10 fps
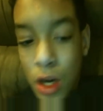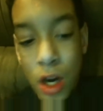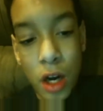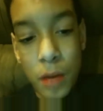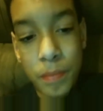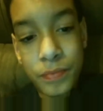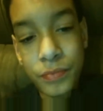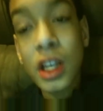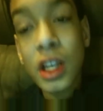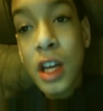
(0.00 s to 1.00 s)
Um,
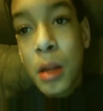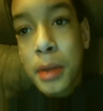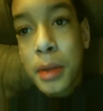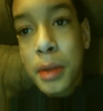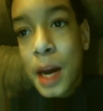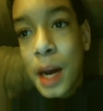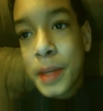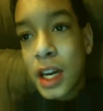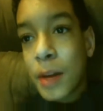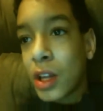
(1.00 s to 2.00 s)
please
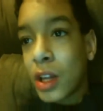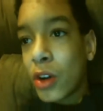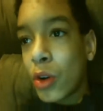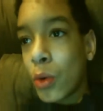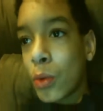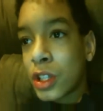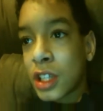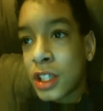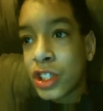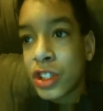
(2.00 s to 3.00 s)
comment down below what
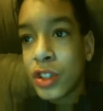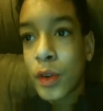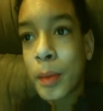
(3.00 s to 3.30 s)
I should do